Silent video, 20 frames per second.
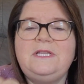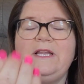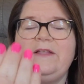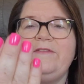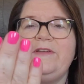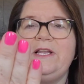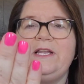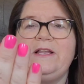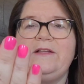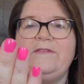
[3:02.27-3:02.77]

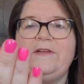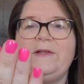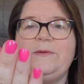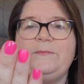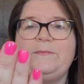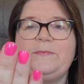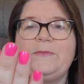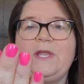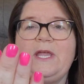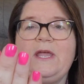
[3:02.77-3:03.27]
Love it, love it.
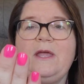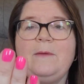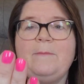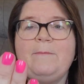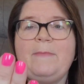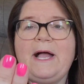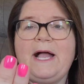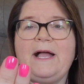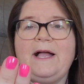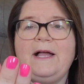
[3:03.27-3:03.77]

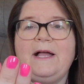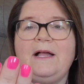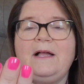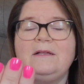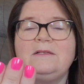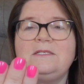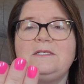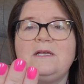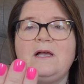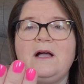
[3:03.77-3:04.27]

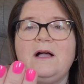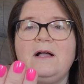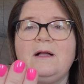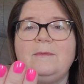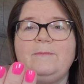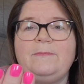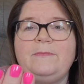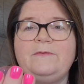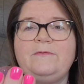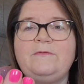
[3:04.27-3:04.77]
My
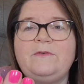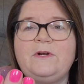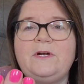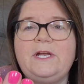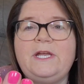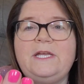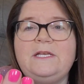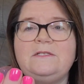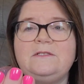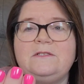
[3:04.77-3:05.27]
top
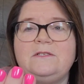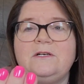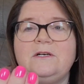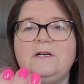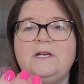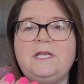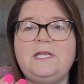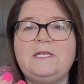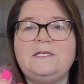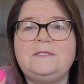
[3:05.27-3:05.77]
for
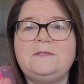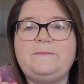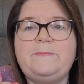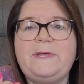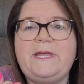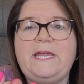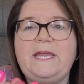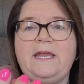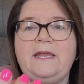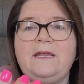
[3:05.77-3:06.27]
Easter is
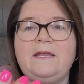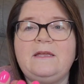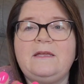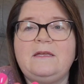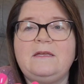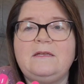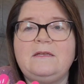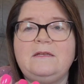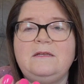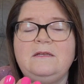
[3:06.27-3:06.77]

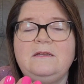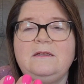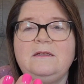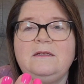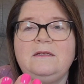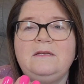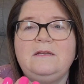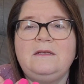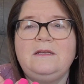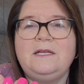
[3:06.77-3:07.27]
pink.
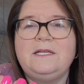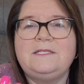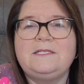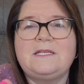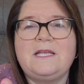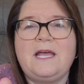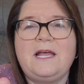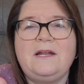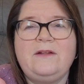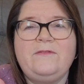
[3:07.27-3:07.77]

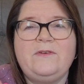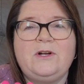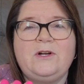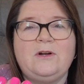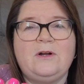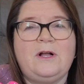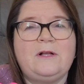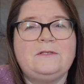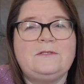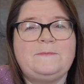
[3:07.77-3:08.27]
It's kind of a
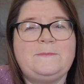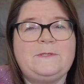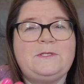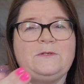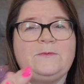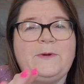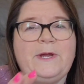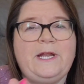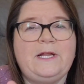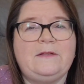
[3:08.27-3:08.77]
cross
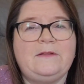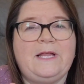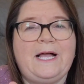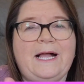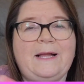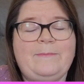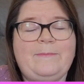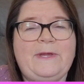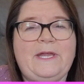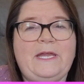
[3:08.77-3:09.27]
between a
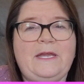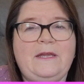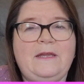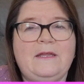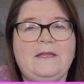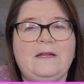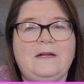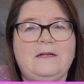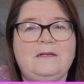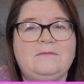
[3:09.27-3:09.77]
light
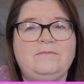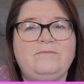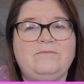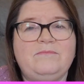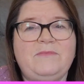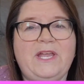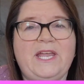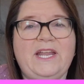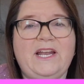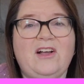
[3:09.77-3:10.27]
pink and a
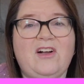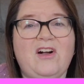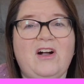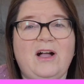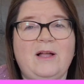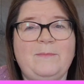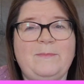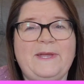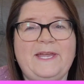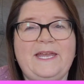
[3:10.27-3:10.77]
and a
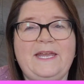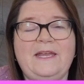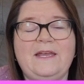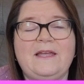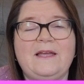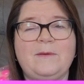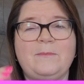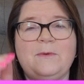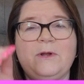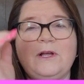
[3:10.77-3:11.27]
hot
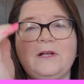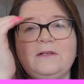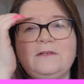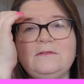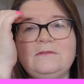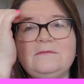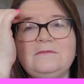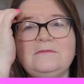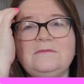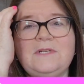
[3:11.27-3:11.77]
pink. I'm not,
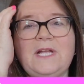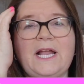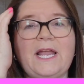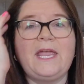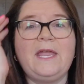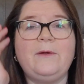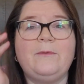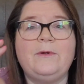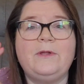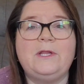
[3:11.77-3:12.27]
I
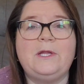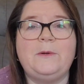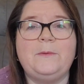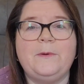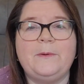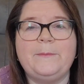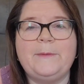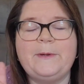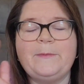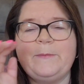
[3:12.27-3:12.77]
can't really
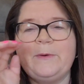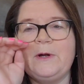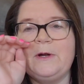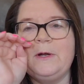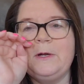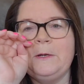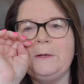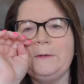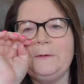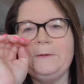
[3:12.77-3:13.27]

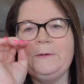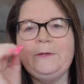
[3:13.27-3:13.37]
remember.